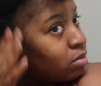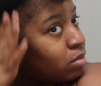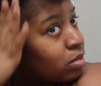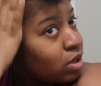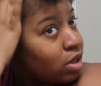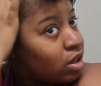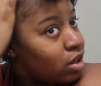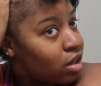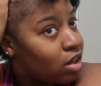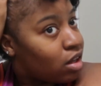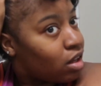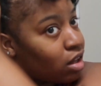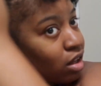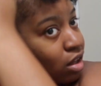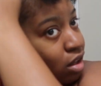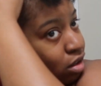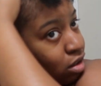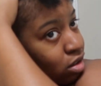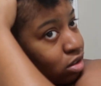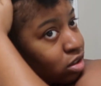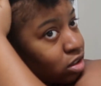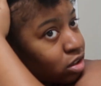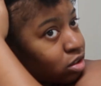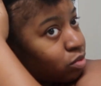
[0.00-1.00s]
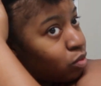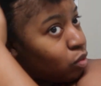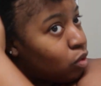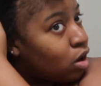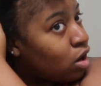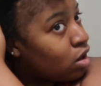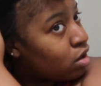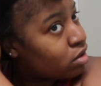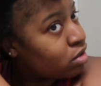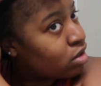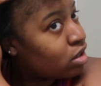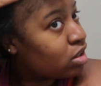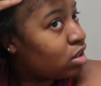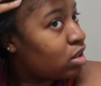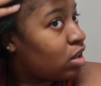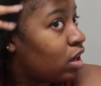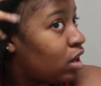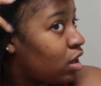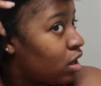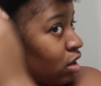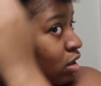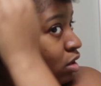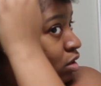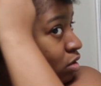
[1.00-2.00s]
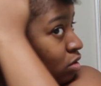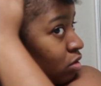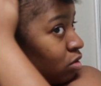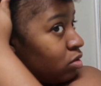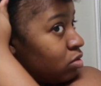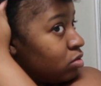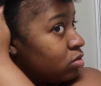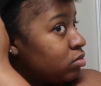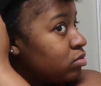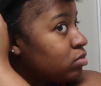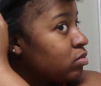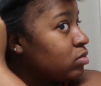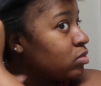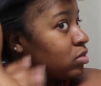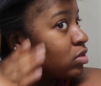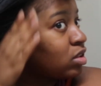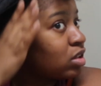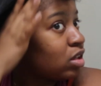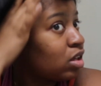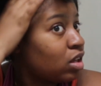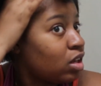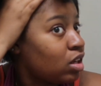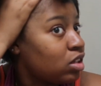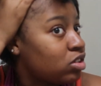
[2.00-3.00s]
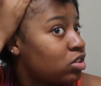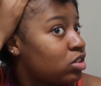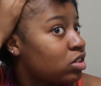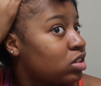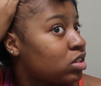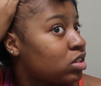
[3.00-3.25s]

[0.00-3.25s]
But I just watered it down, and as you